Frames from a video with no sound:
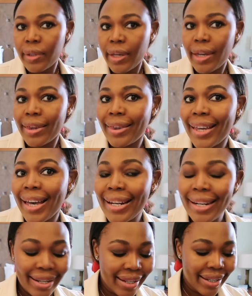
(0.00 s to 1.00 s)
And
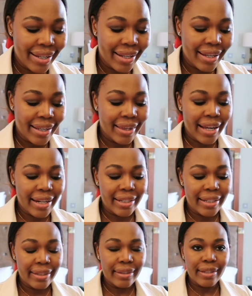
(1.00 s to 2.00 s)
then that
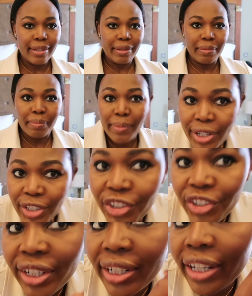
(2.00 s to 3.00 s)
little
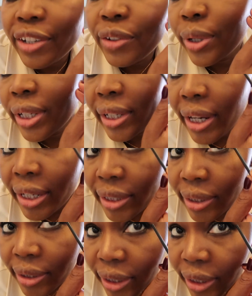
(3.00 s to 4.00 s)
smudge that I
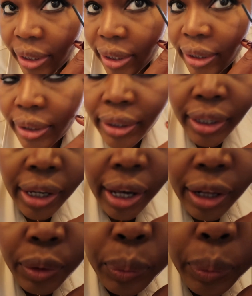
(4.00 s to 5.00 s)
created here,
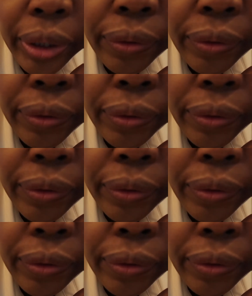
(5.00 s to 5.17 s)
I'll wait